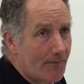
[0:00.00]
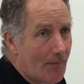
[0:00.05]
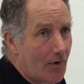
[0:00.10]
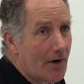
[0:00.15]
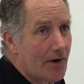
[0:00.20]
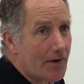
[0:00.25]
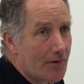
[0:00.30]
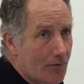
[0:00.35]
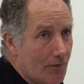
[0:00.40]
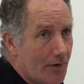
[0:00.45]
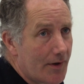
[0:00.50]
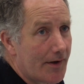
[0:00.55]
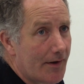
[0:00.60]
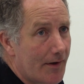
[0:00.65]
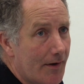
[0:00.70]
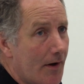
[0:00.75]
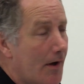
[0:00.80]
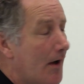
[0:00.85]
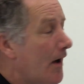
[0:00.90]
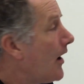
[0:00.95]
I
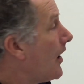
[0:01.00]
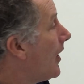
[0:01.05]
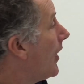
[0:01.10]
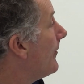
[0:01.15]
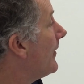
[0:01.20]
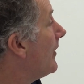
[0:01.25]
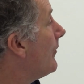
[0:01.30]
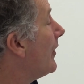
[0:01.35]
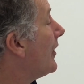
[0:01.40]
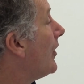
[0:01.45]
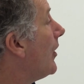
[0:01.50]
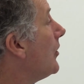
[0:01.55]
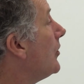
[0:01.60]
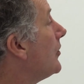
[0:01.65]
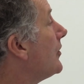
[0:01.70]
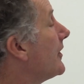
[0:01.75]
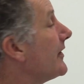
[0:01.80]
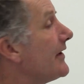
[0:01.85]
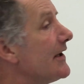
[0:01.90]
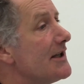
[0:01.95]
mean, when I
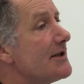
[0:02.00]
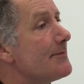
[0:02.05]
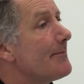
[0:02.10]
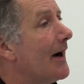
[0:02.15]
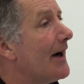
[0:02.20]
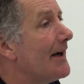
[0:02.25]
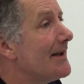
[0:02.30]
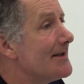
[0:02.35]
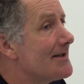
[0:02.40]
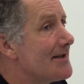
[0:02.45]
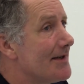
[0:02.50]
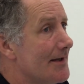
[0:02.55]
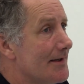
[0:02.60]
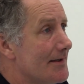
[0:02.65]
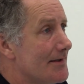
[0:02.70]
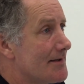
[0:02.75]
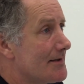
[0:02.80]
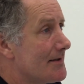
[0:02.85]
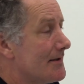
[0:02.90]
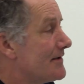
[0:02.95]
look at these
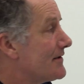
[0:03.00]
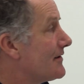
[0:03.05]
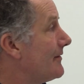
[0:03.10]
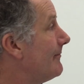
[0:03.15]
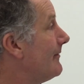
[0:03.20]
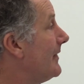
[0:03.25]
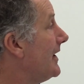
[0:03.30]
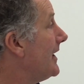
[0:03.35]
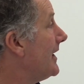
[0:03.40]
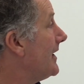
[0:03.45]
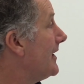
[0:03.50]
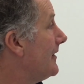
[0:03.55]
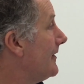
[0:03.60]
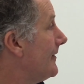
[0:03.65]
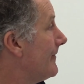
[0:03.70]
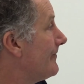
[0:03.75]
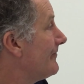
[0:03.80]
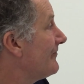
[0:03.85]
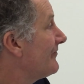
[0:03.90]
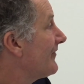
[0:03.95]
paintings, to me,
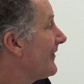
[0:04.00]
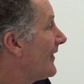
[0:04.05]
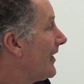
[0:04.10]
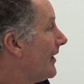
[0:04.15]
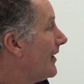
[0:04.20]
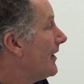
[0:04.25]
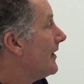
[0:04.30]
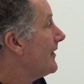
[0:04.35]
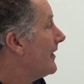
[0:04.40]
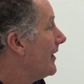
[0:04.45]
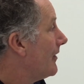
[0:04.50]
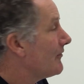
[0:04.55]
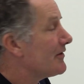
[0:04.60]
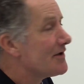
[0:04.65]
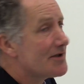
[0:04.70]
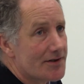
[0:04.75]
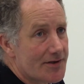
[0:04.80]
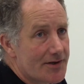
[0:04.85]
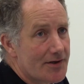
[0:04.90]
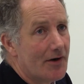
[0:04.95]
there
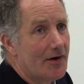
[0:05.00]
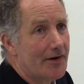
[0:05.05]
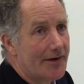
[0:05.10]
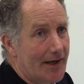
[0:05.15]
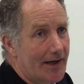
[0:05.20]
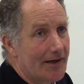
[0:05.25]
is a certain